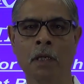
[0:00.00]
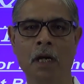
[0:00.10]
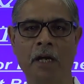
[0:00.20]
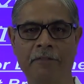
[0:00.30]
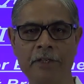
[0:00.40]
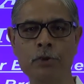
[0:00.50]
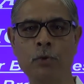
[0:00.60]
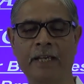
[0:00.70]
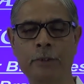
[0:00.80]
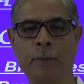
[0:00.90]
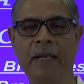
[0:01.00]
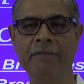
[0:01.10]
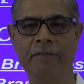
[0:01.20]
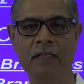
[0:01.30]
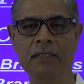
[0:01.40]
I wish to
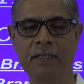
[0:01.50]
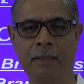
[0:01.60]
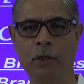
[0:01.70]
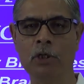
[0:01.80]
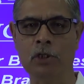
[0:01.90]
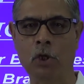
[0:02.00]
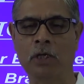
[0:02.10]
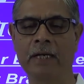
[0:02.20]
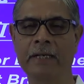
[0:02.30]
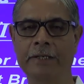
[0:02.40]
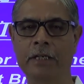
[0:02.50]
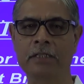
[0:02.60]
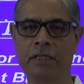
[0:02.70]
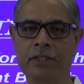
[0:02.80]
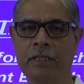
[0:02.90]
explain one sum on stock and debtor
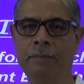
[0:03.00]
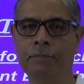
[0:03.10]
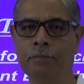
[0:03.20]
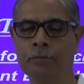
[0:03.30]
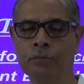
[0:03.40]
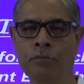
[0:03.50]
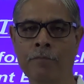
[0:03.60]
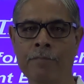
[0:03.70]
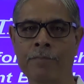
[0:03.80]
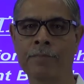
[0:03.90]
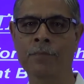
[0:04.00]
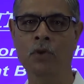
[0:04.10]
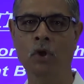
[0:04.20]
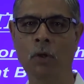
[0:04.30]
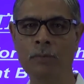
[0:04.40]
system.
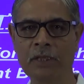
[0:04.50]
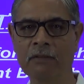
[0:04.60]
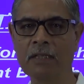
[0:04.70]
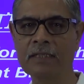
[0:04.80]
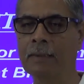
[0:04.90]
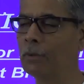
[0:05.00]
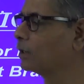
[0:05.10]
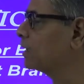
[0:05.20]
Observe the sum on the